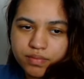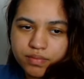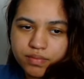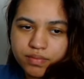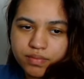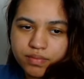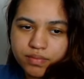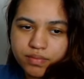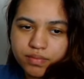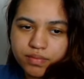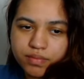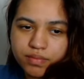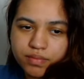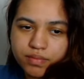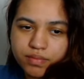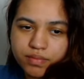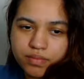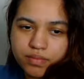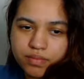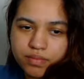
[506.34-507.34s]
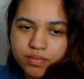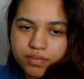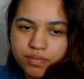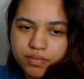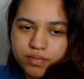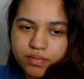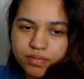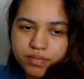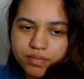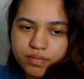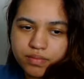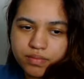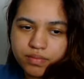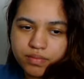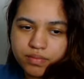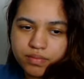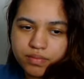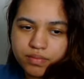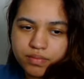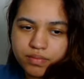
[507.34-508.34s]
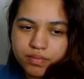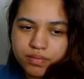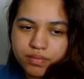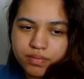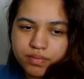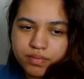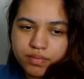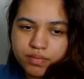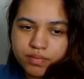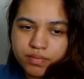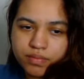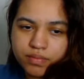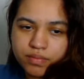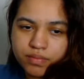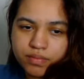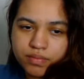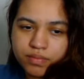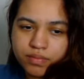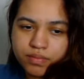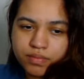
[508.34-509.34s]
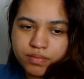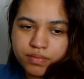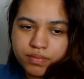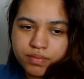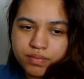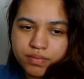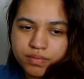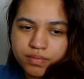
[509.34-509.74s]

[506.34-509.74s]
(not speaking)